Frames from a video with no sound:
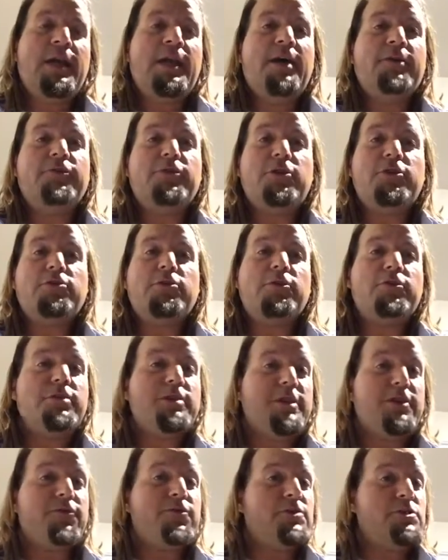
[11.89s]
Now, if you don't know the
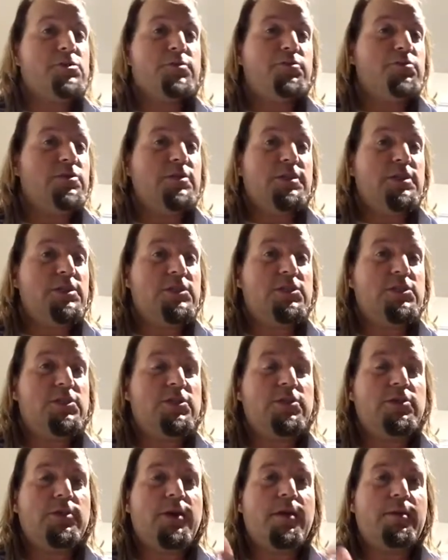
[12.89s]
difference between these
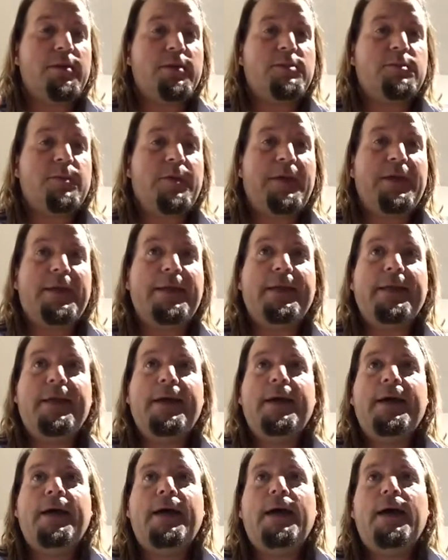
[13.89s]
two, I'll explain it.
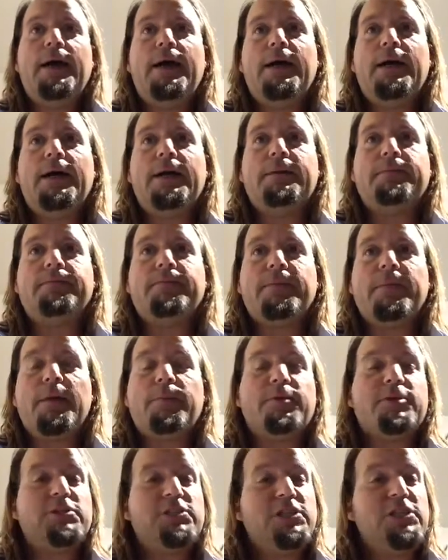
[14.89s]
A
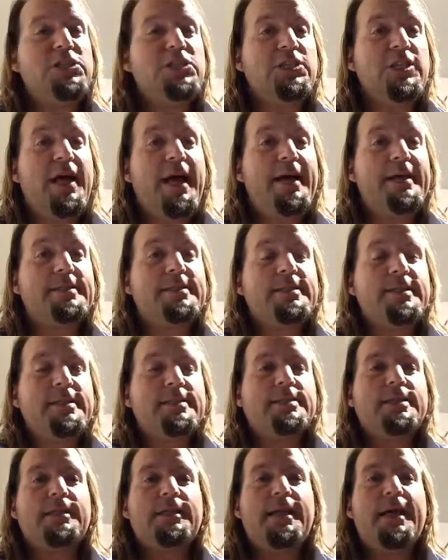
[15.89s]
prestige class
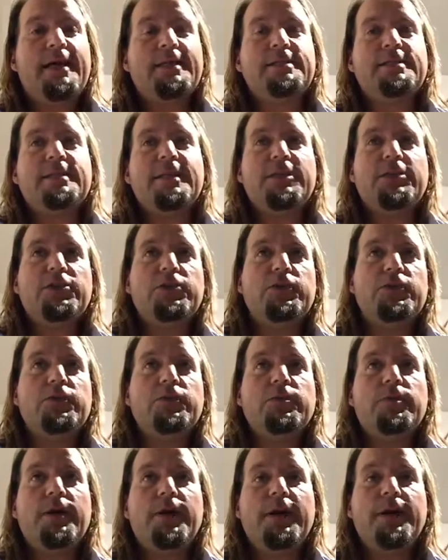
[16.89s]
is a class that
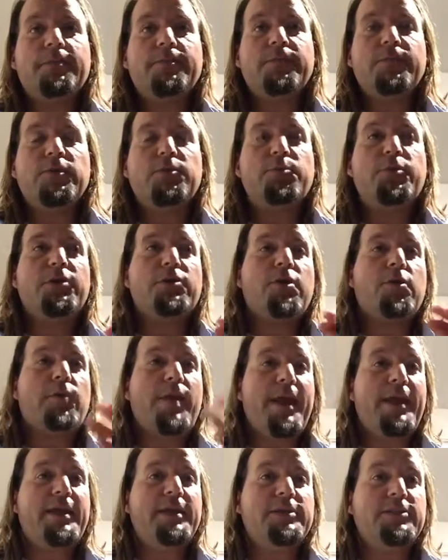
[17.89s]
you put a
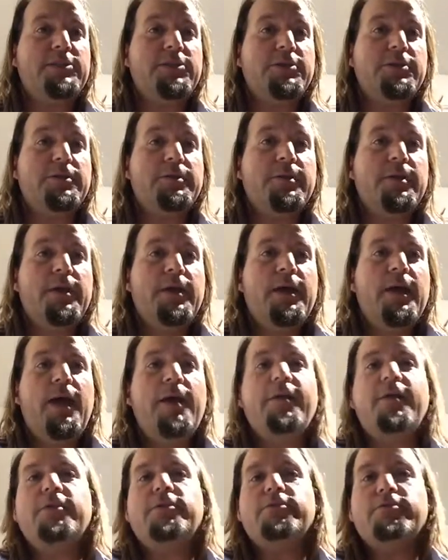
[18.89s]
rank into,
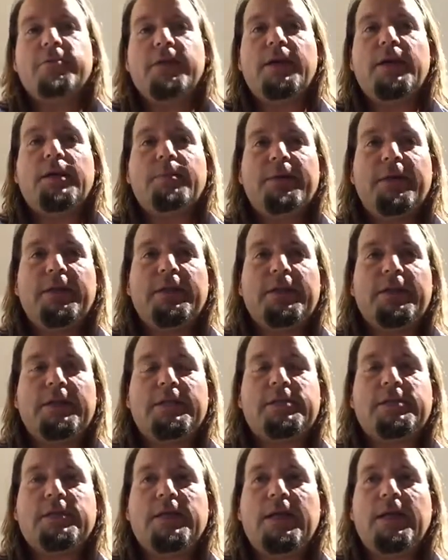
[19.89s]
and then you get
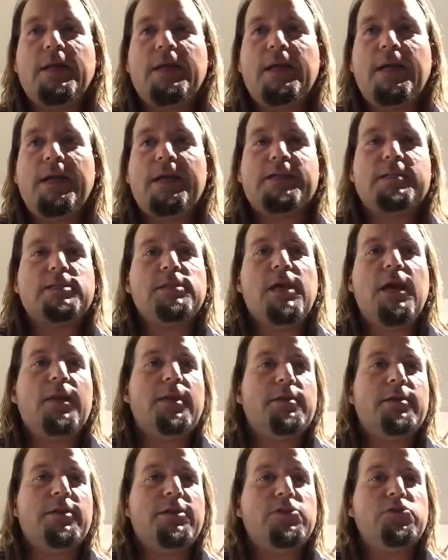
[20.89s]
abilities, and it's not
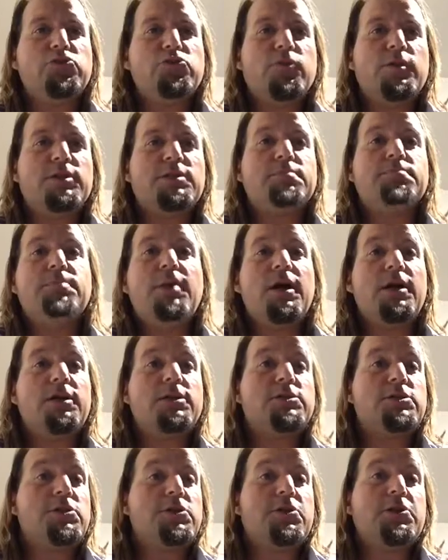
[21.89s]
one of the usual ones.
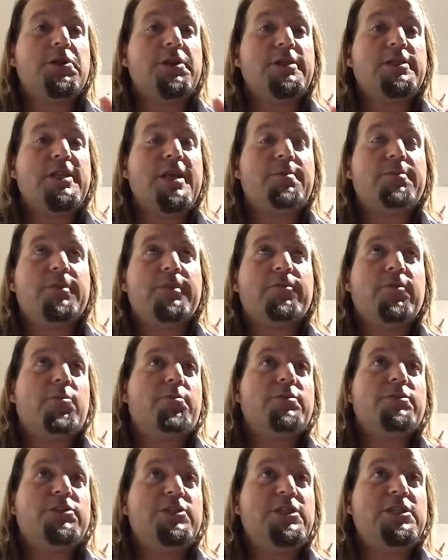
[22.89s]
Monks are a good example of a
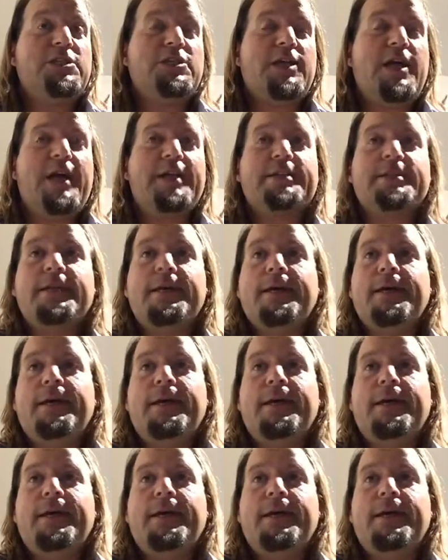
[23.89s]
prestige class.